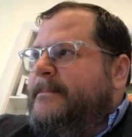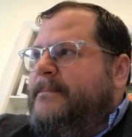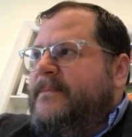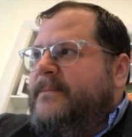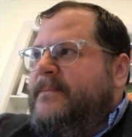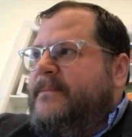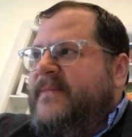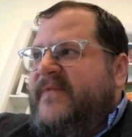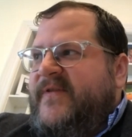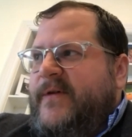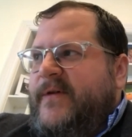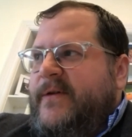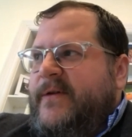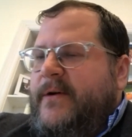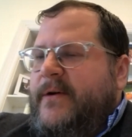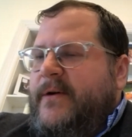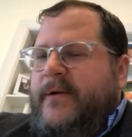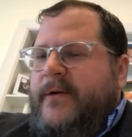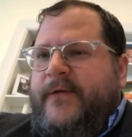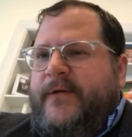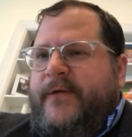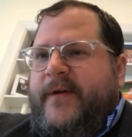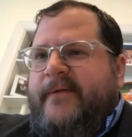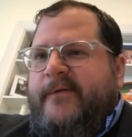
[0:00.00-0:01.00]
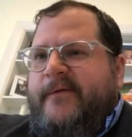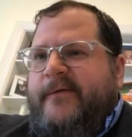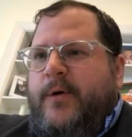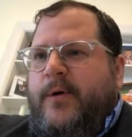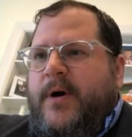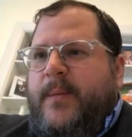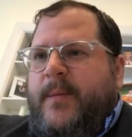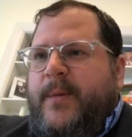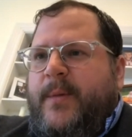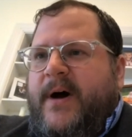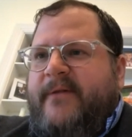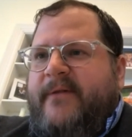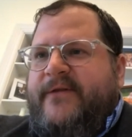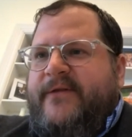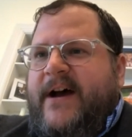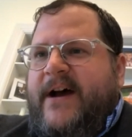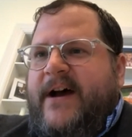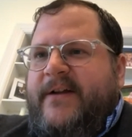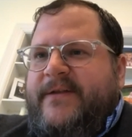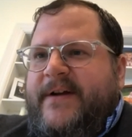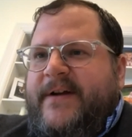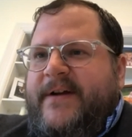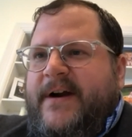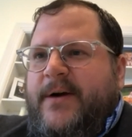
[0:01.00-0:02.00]
For those Civil War buffs
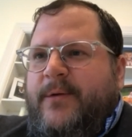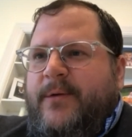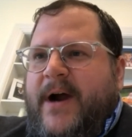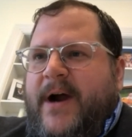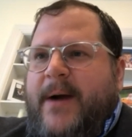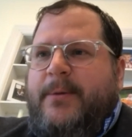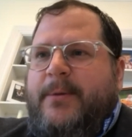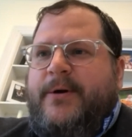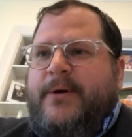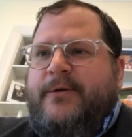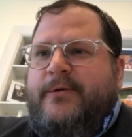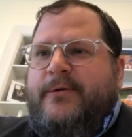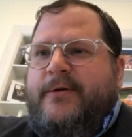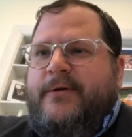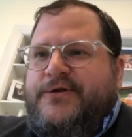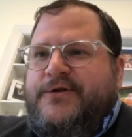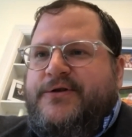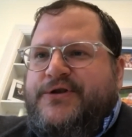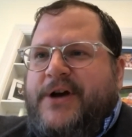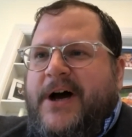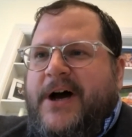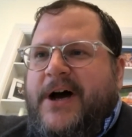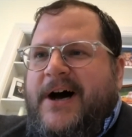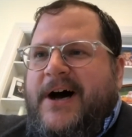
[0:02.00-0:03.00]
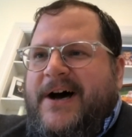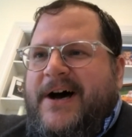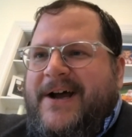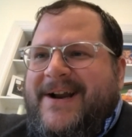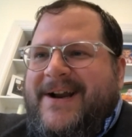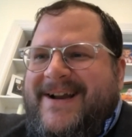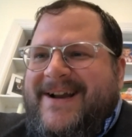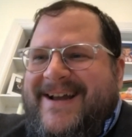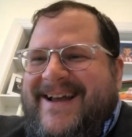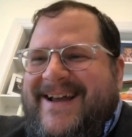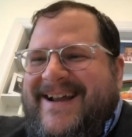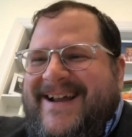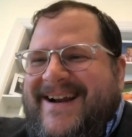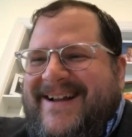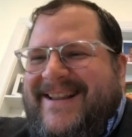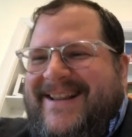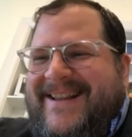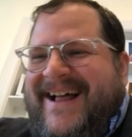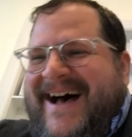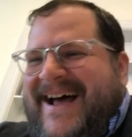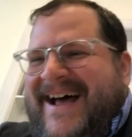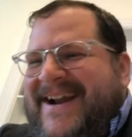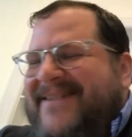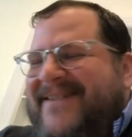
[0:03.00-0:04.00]
out there, Robert Gould Shaw, and a
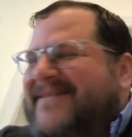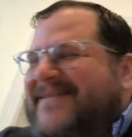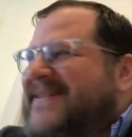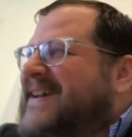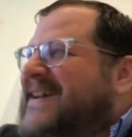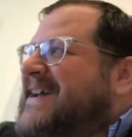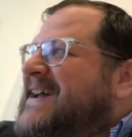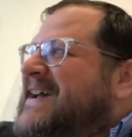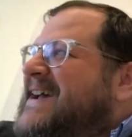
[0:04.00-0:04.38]
lot of